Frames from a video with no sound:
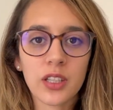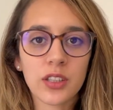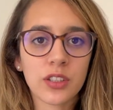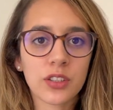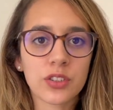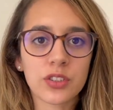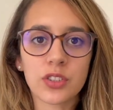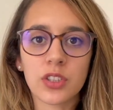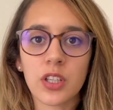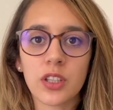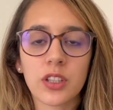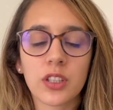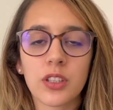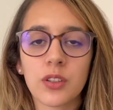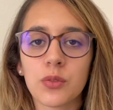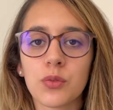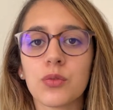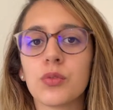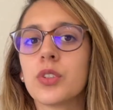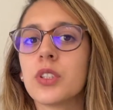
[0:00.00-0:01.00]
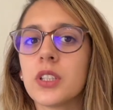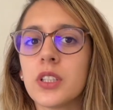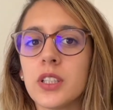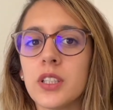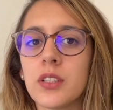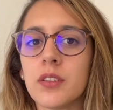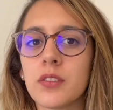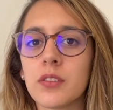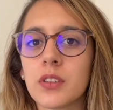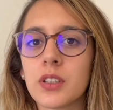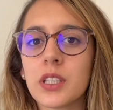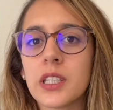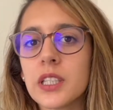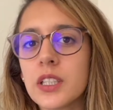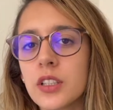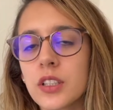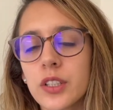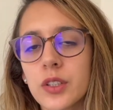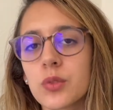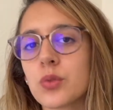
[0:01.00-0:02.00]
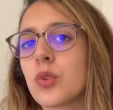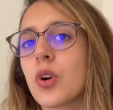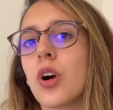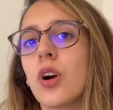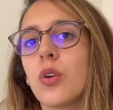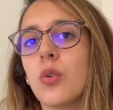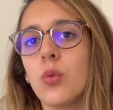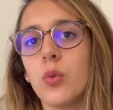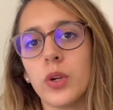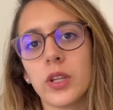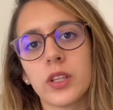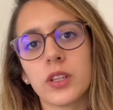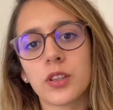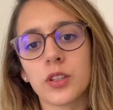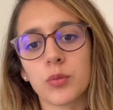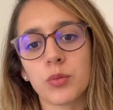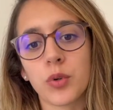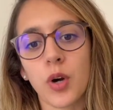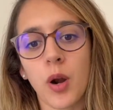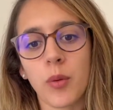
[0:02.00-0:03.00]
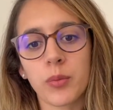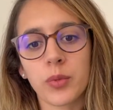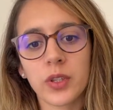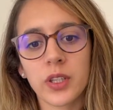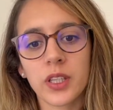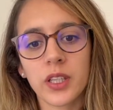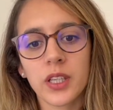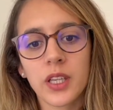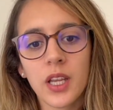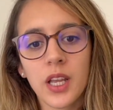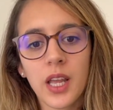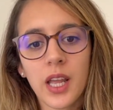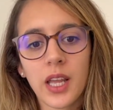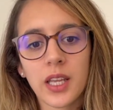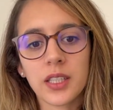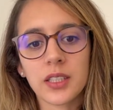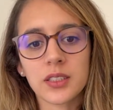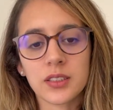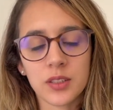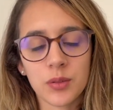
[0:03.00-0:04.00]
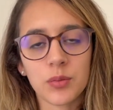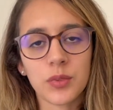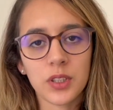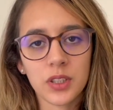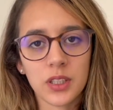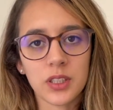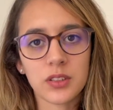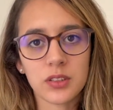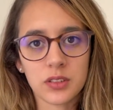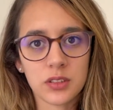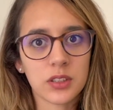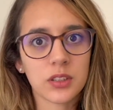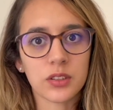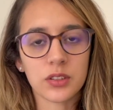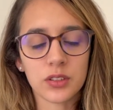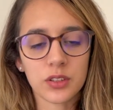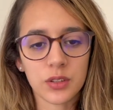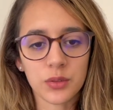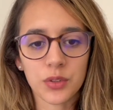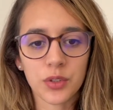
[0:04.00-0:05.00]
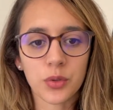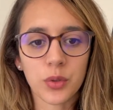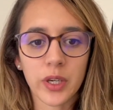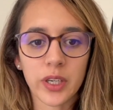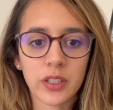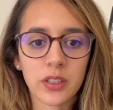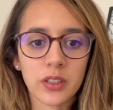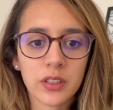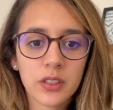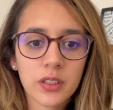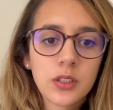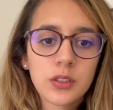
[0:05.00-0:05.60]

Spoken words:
There's nothing really legally wrong with the property, and it's something that's seriously required.